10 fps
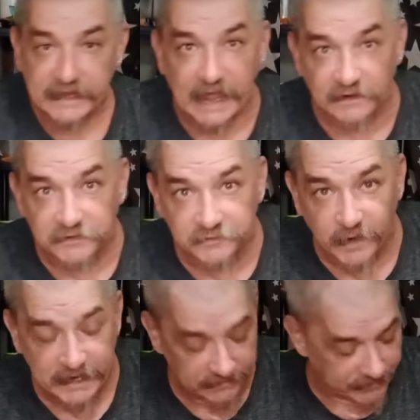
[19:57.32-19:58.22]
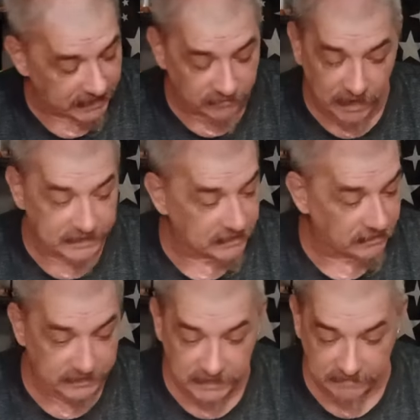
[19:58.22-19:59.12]
Can't lose weight if you eat rice
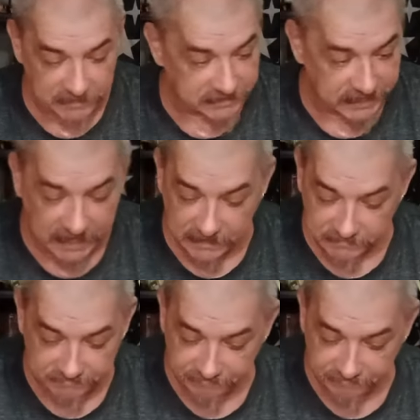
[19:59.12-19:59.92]
all the time. You just can't.